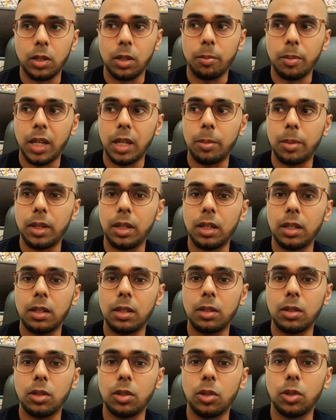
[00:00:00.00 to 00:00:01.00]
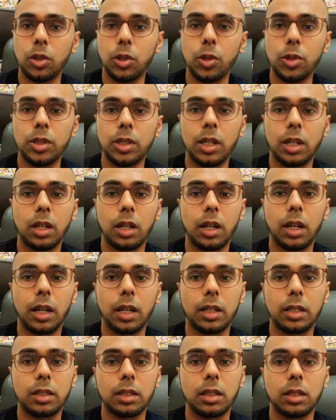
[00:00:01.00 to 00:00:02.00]
Maybe you're using
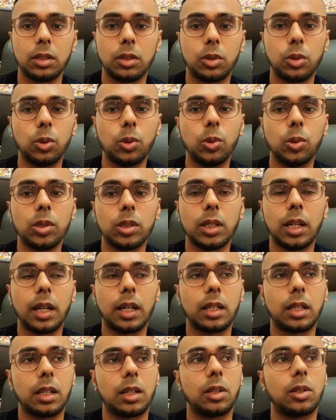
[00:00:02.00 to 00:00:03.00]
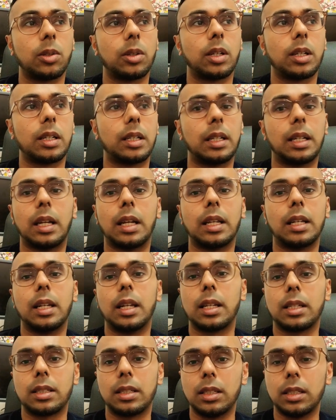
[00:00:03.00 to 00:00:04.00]
like tools like, I don't know,
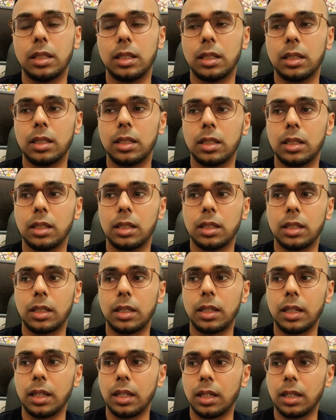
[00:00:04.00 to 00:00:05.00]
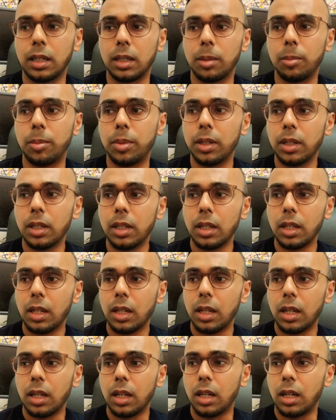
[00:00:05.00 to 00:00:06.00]
Atlassian, GitHub.
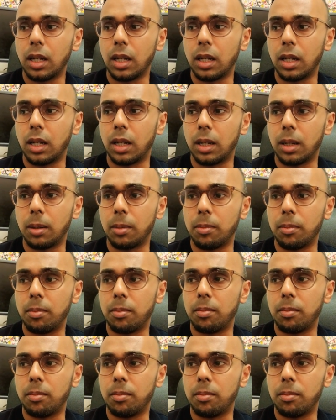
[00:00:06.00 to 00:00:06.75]
I